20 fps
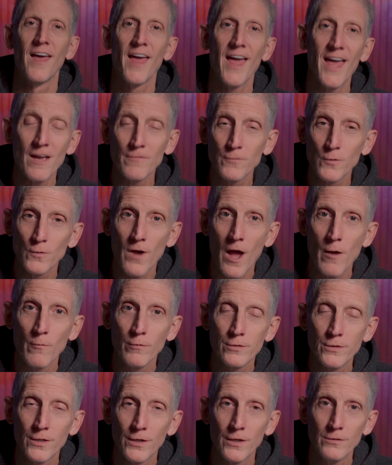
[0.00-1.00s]
After I
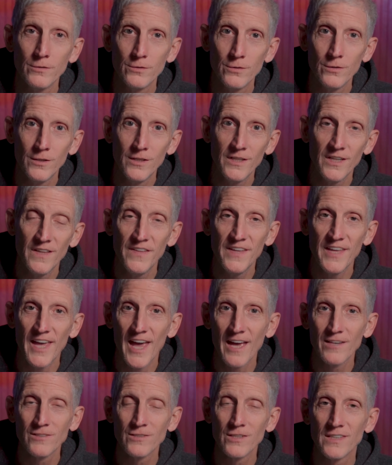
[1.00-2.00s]
was done shooting in the
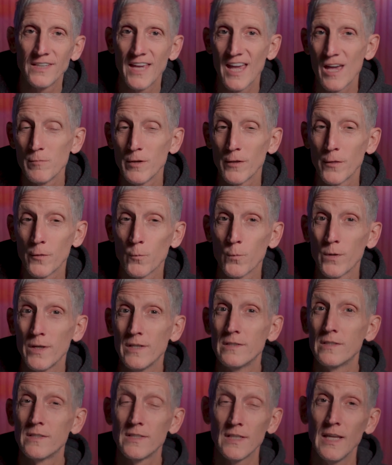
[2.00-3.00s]
S-Gamut3
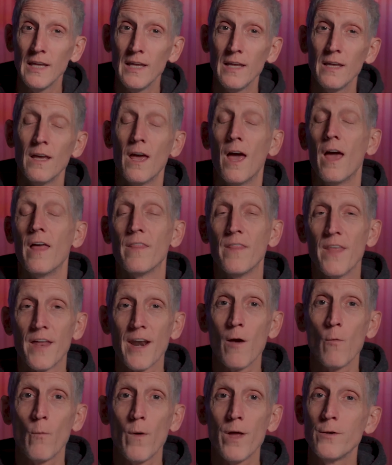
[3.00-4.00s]
Cine, then
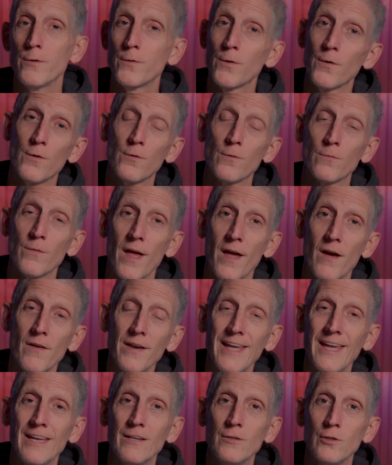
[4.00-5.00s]
I went and turned around
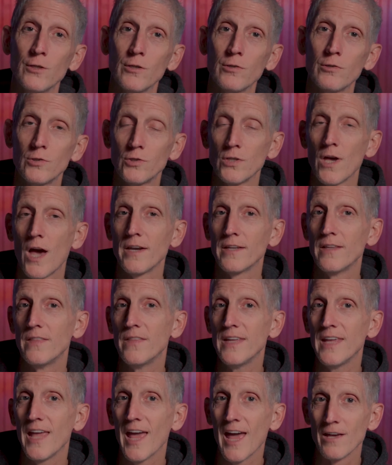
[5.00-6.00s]
and just shot
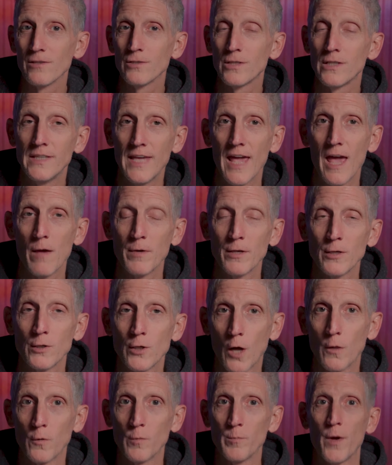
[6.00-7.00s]
in the S-Gamut
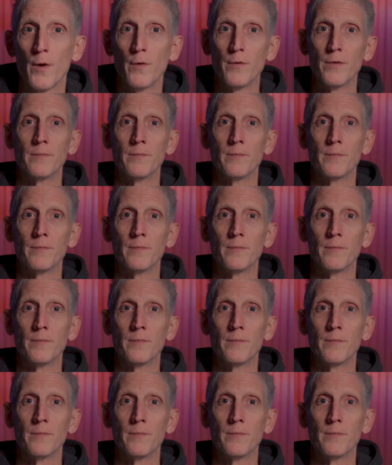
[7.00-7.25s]
color mode.